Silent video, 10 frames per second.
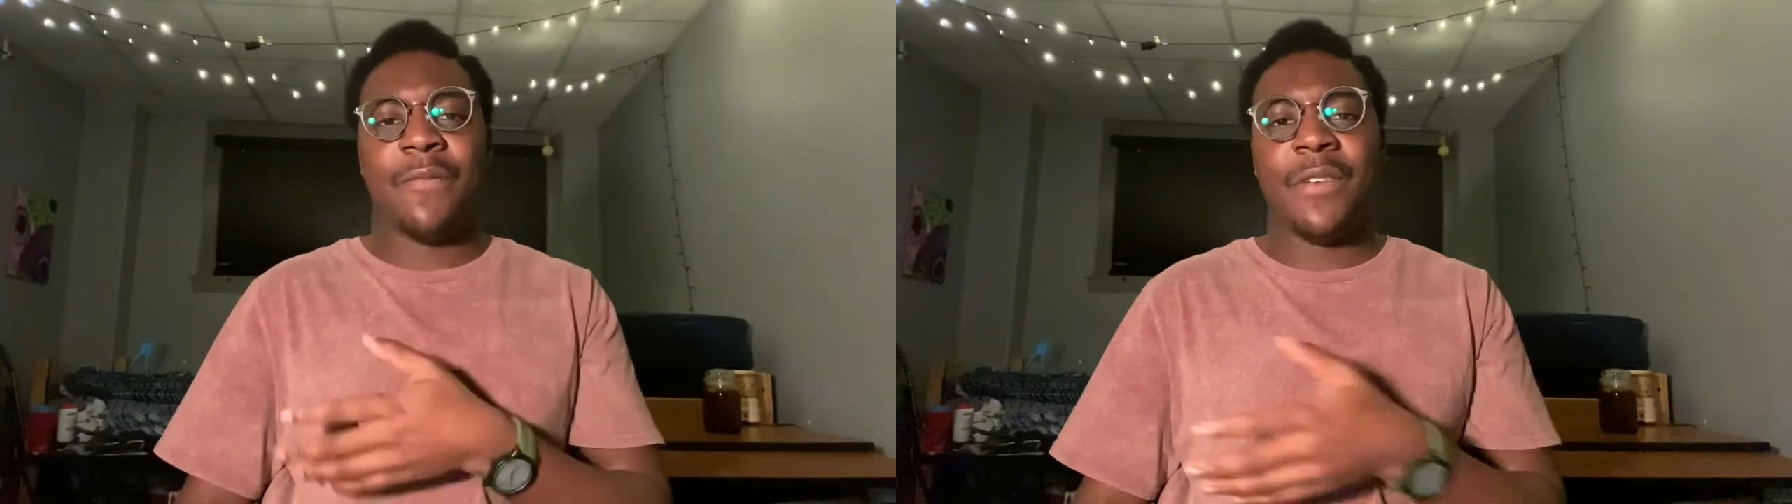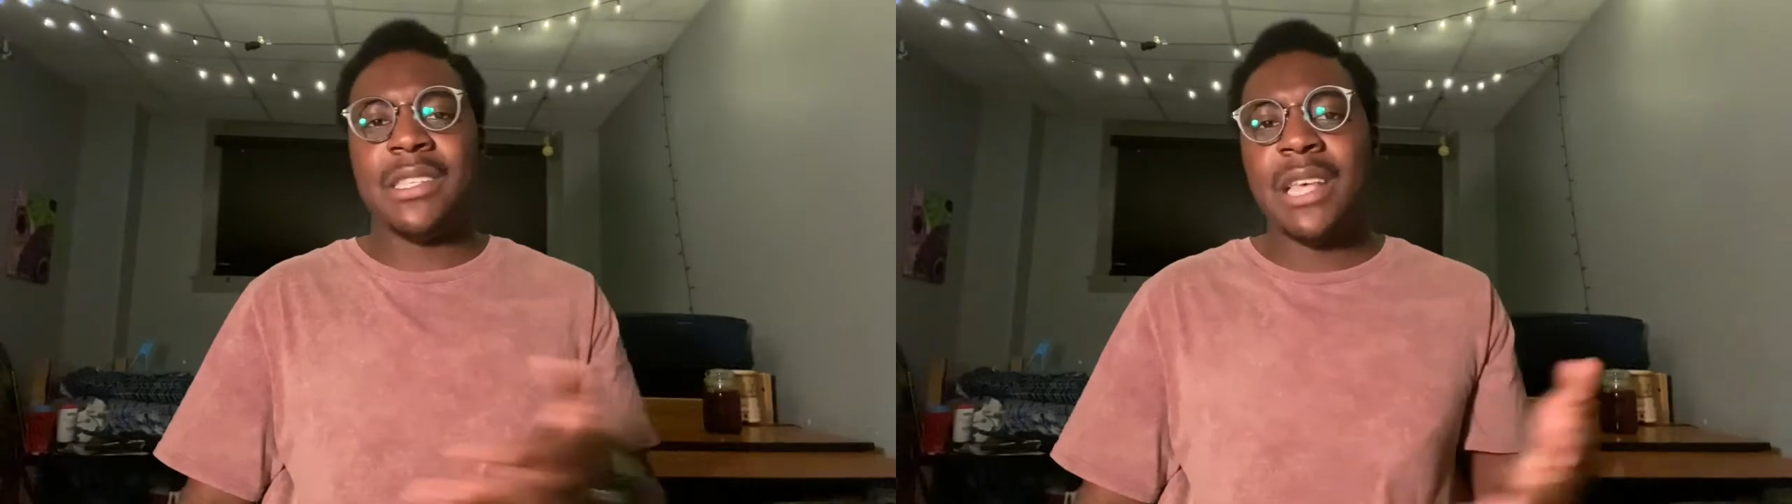
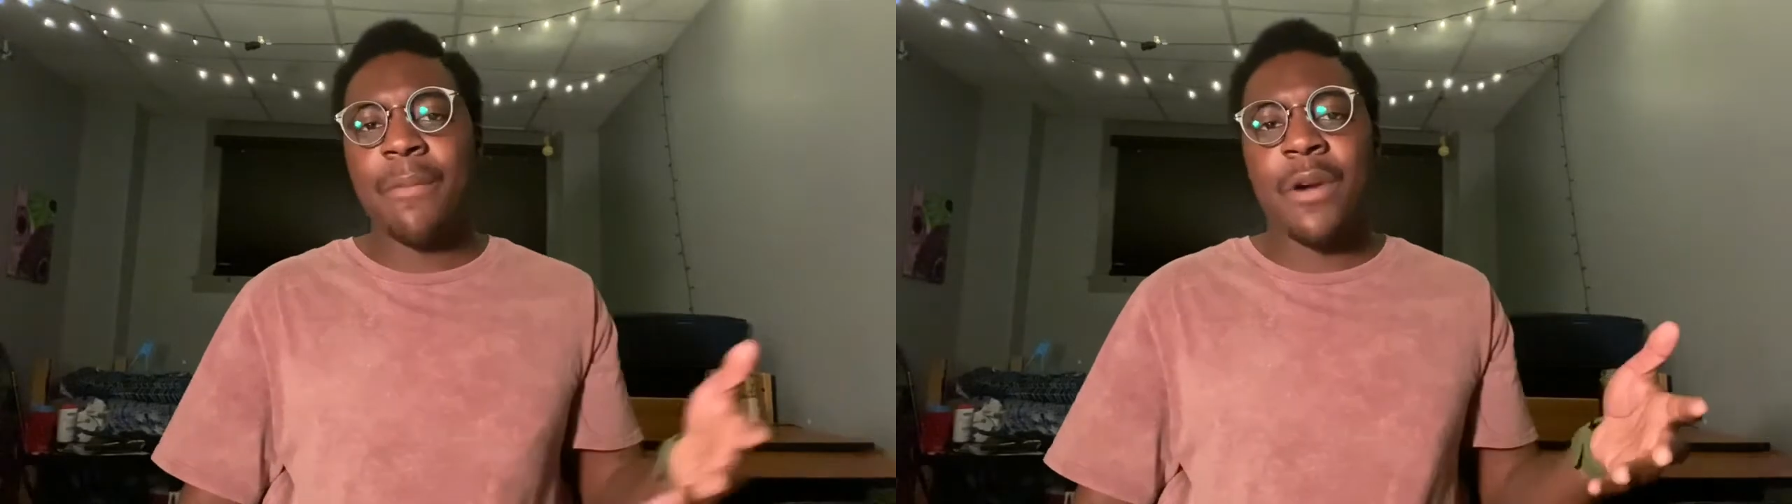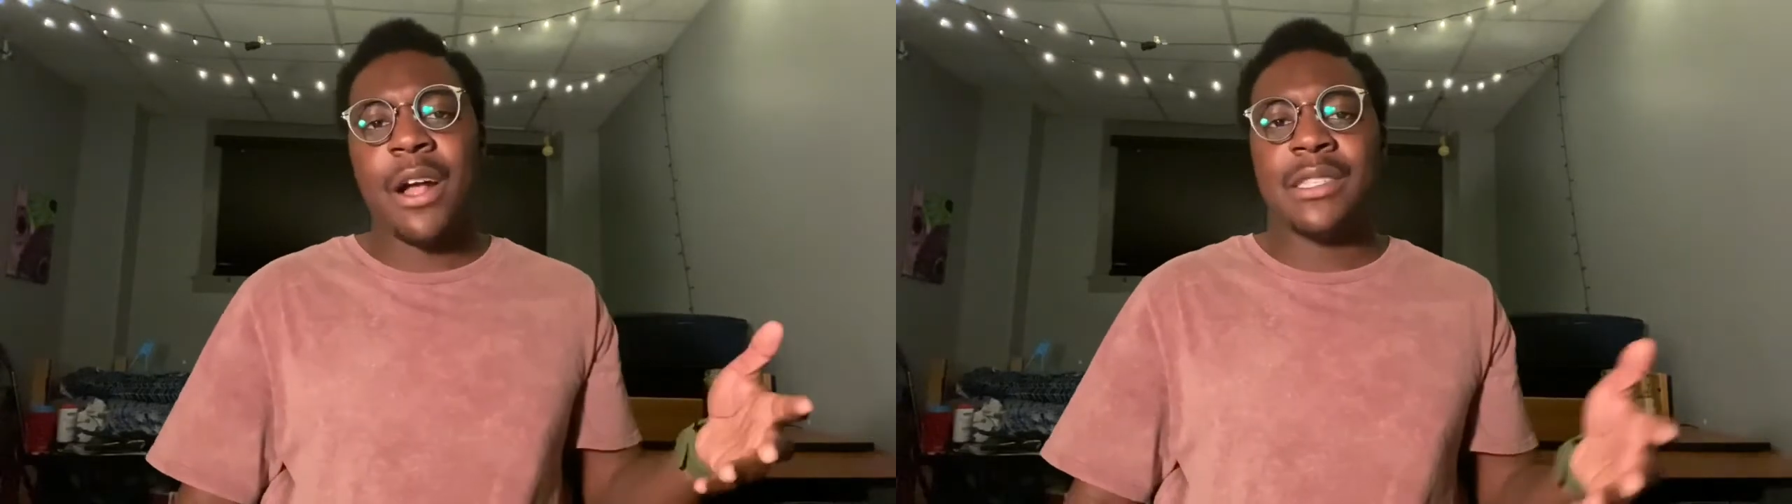visa
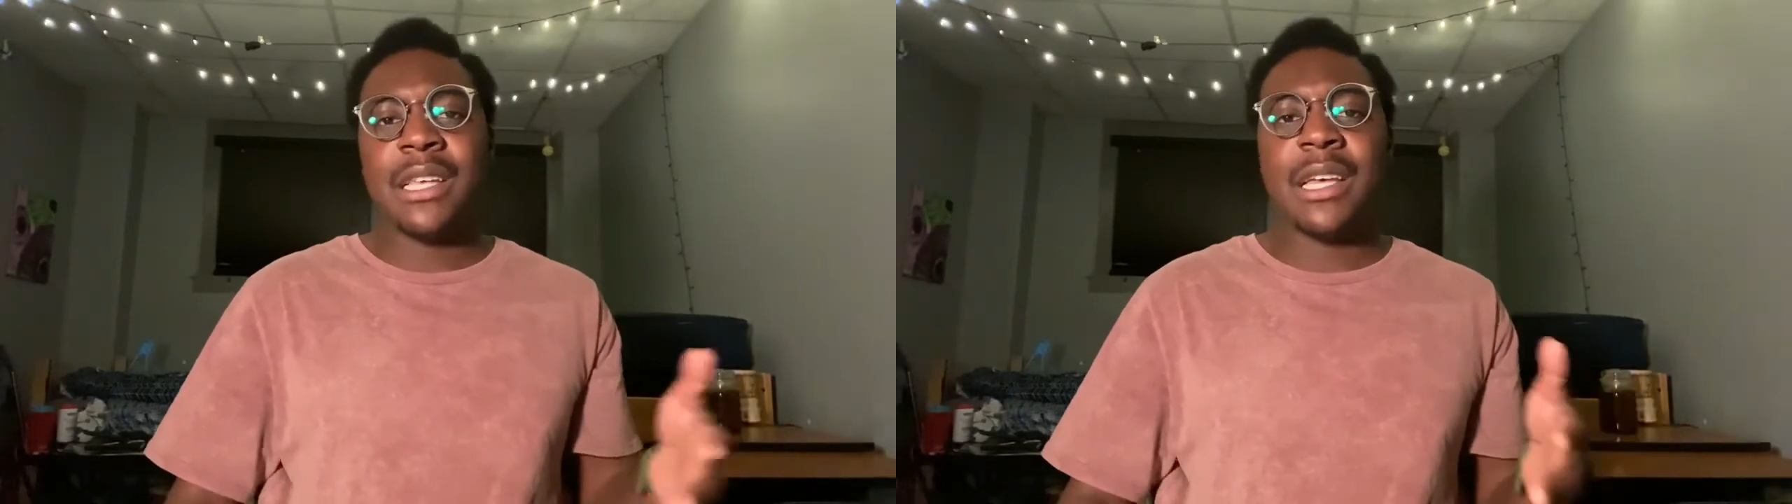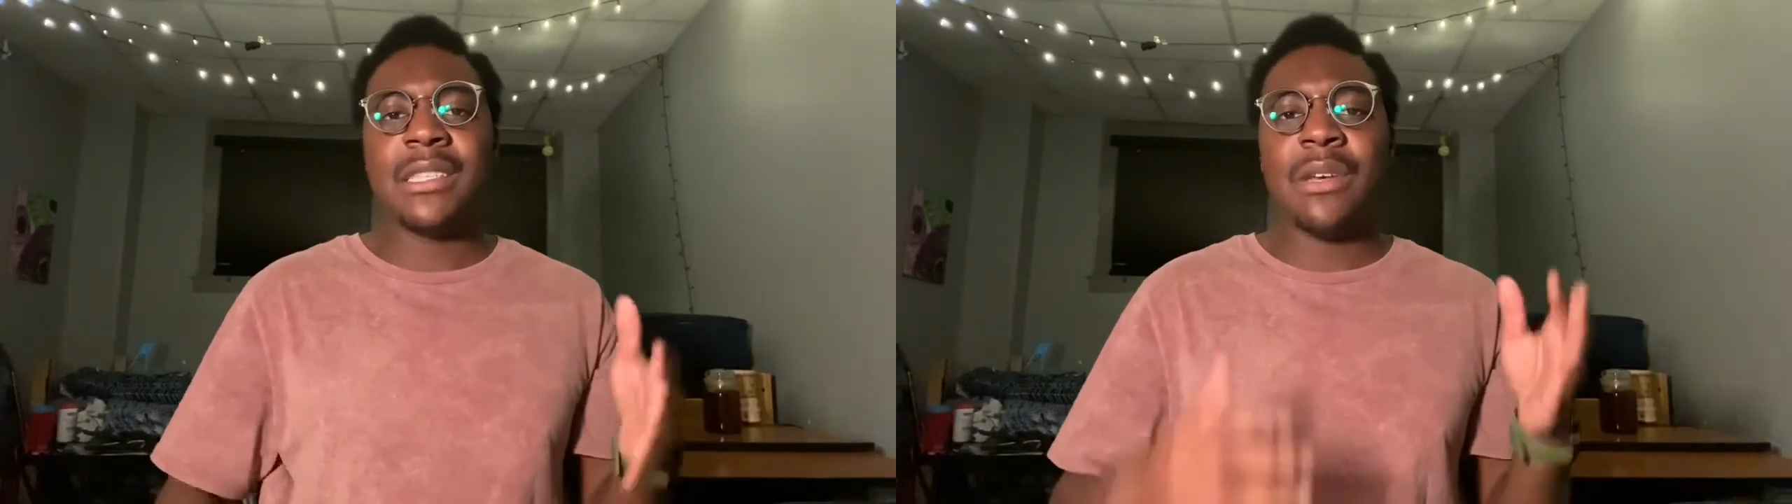
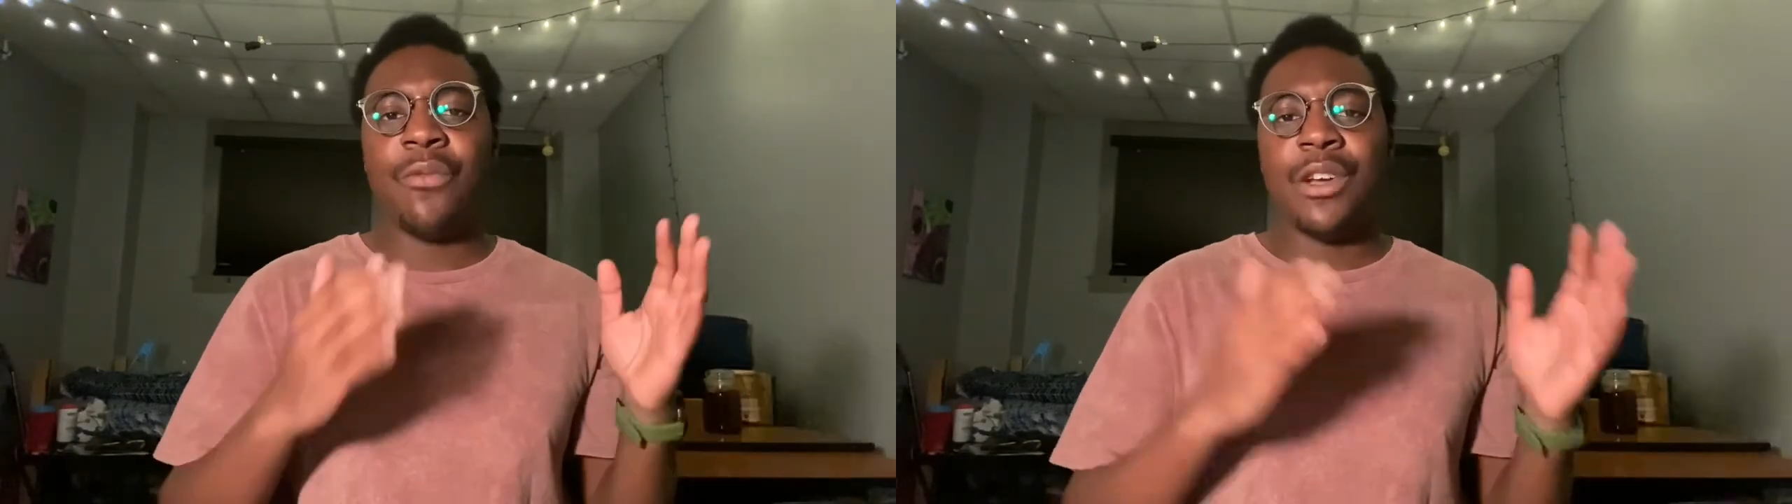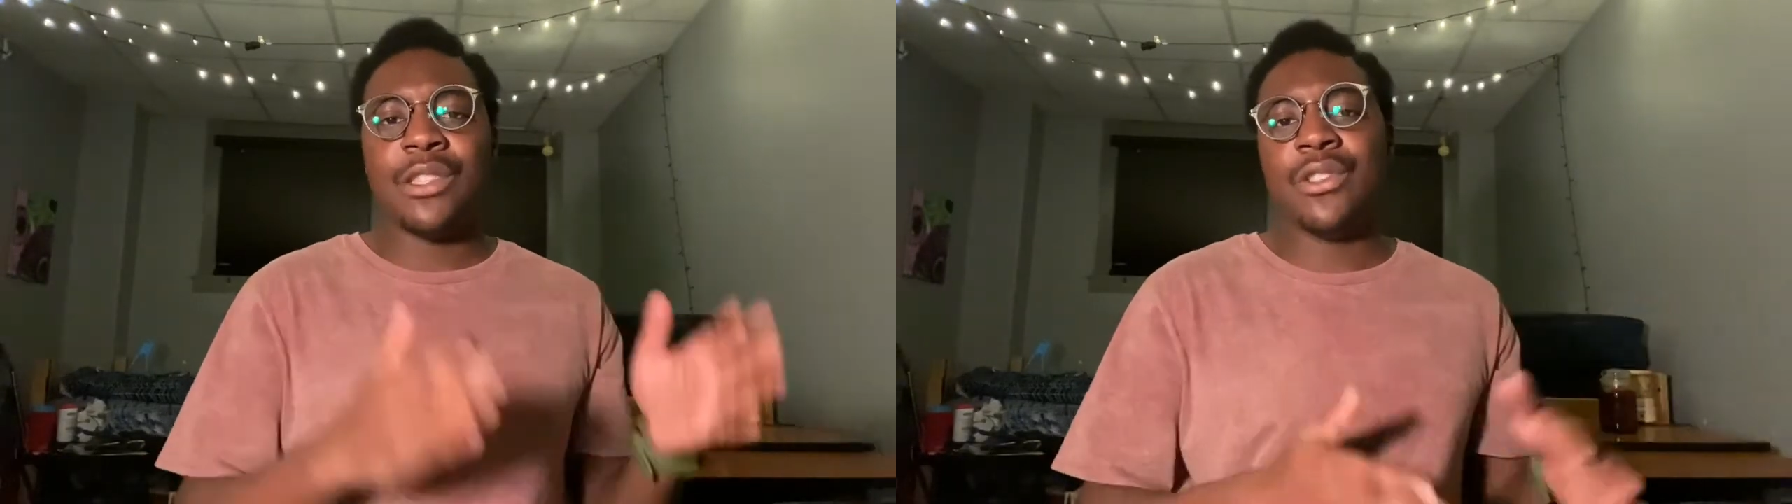process and
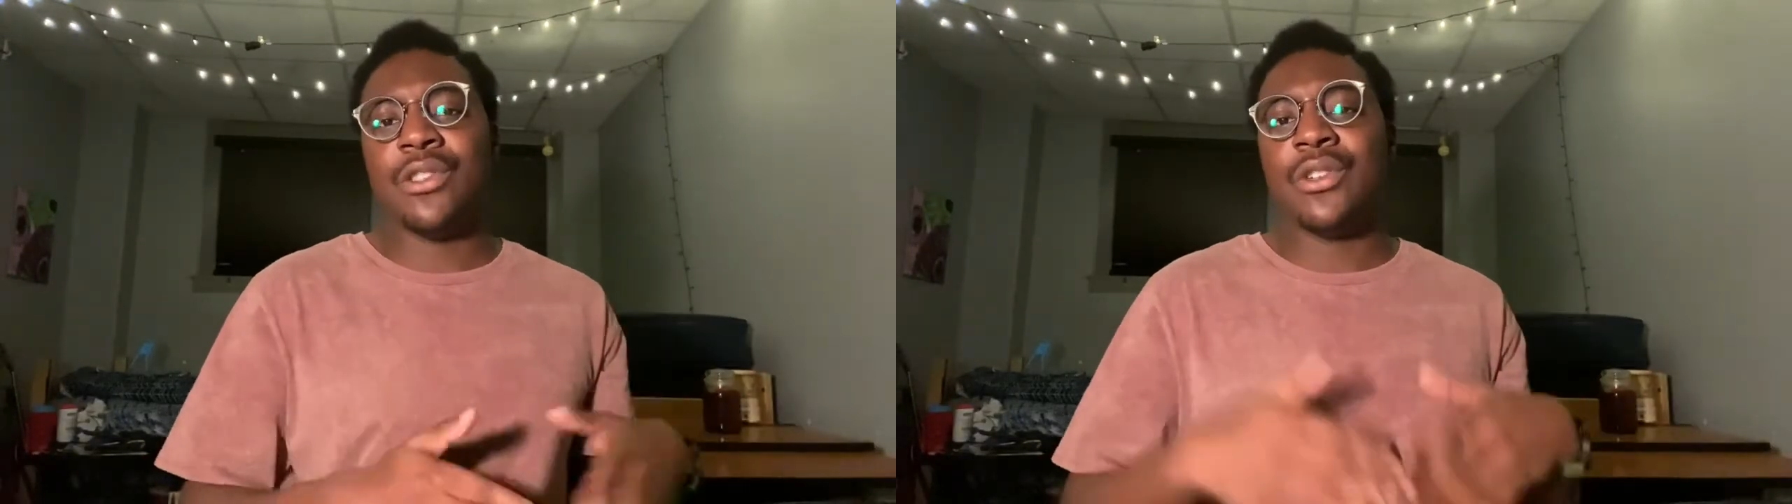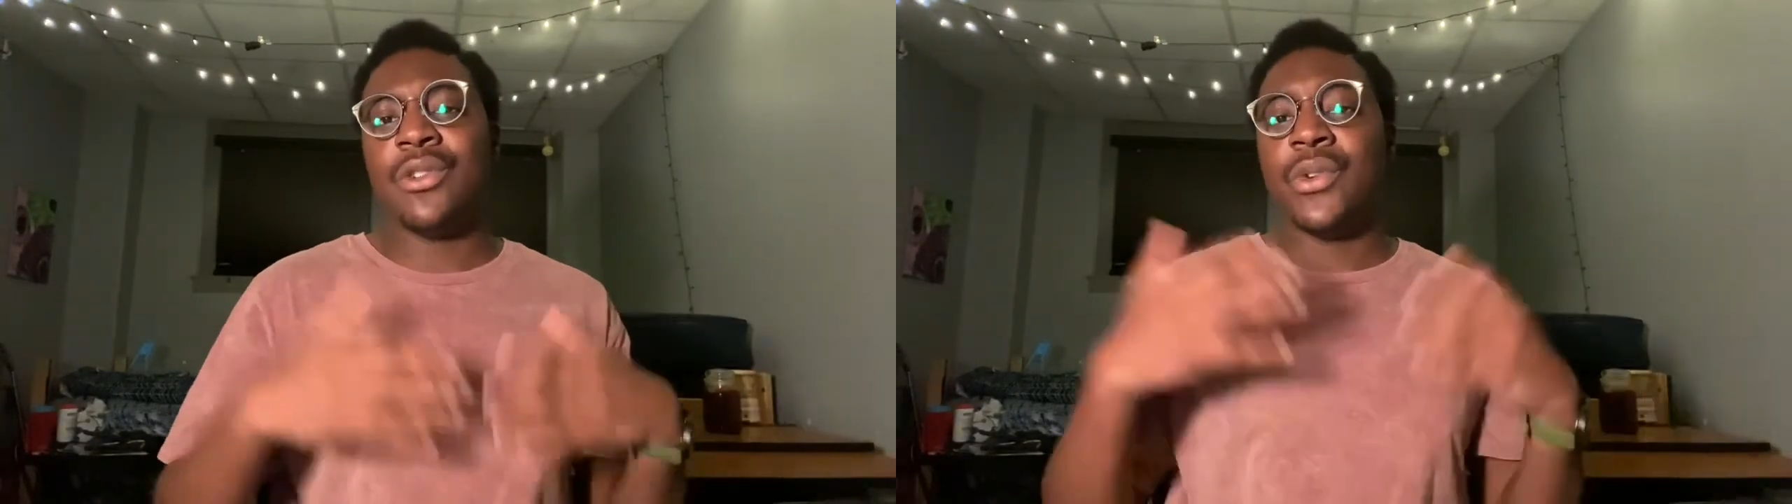what to
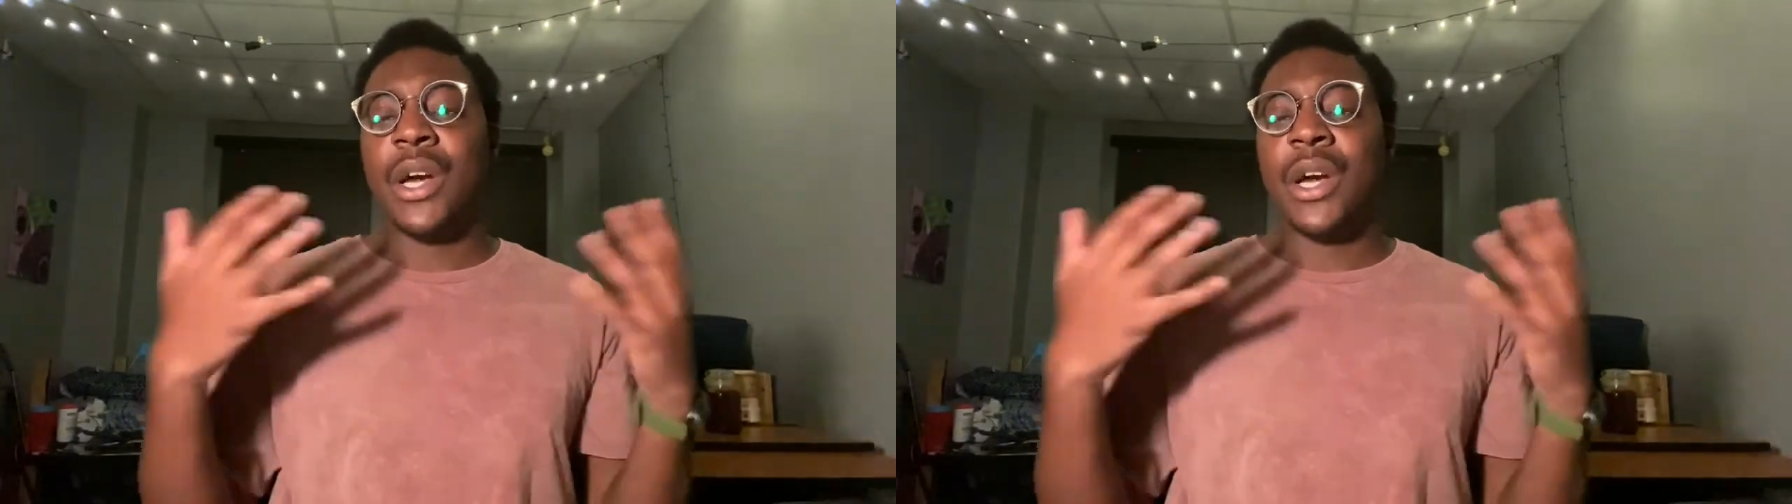do